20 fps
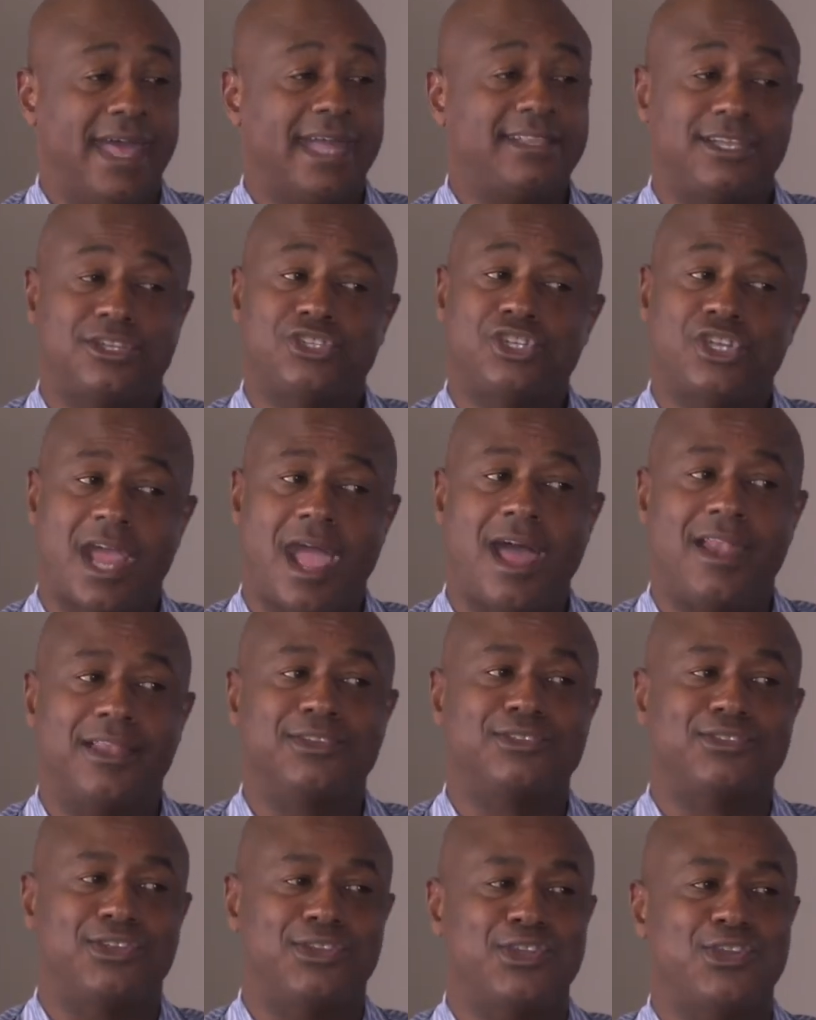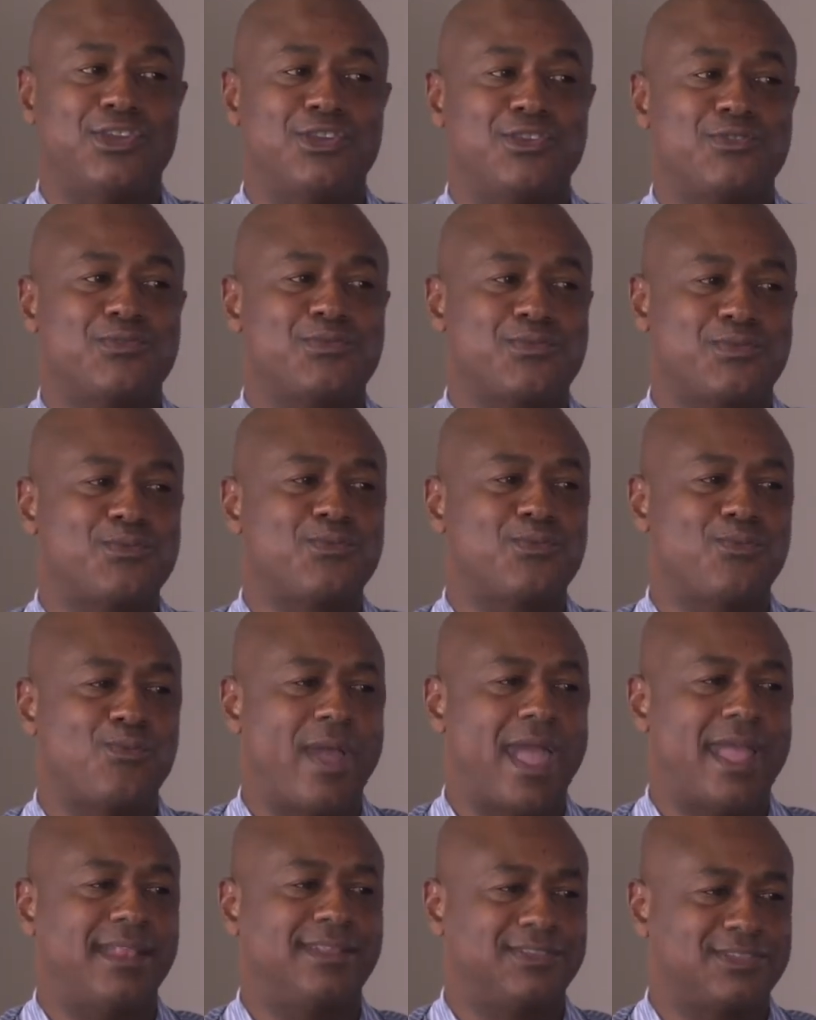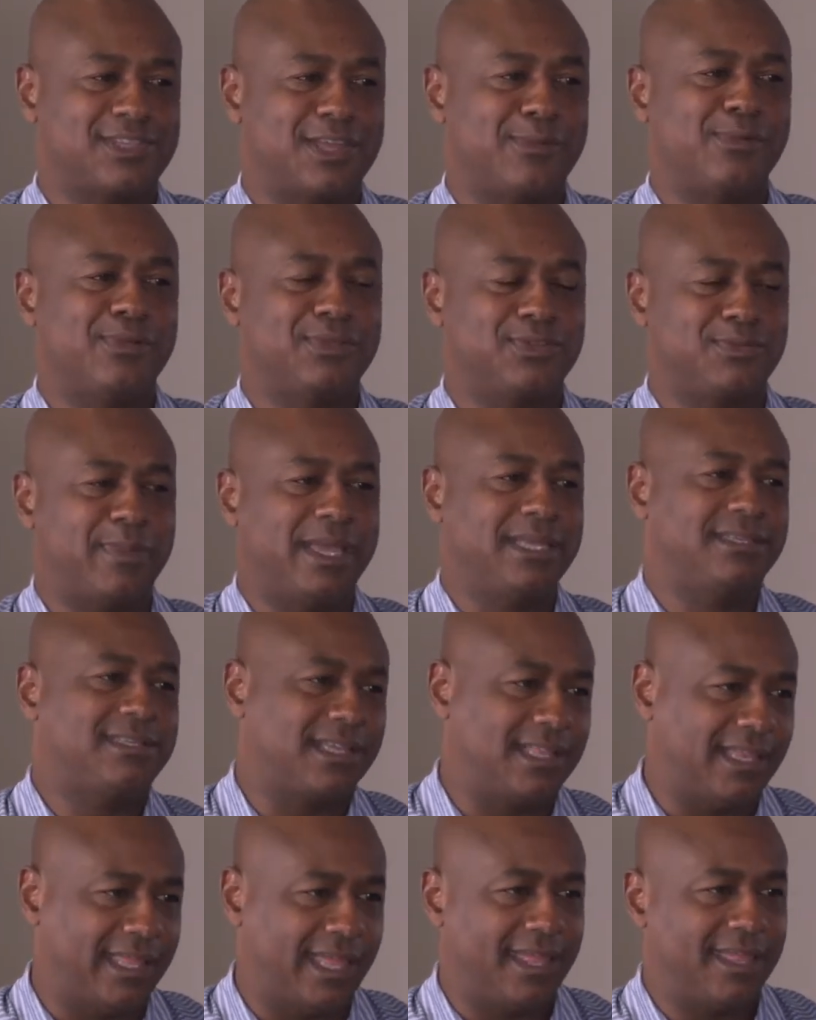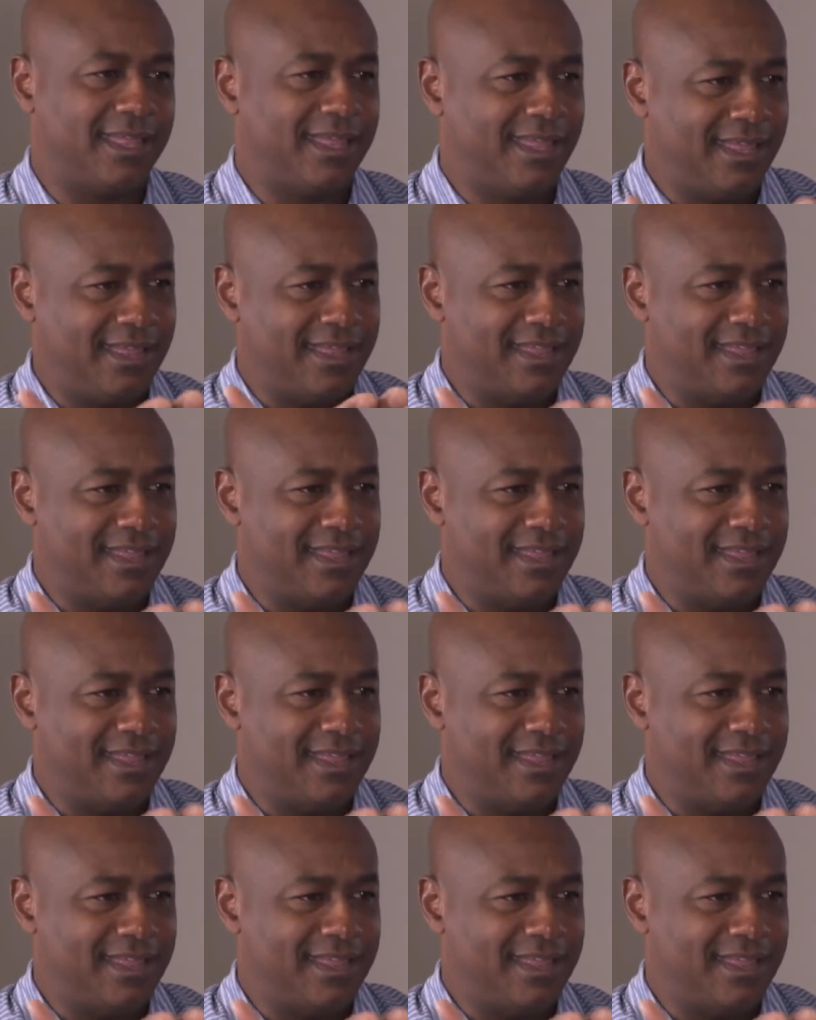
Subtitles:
That's a challenge to do when someone's basically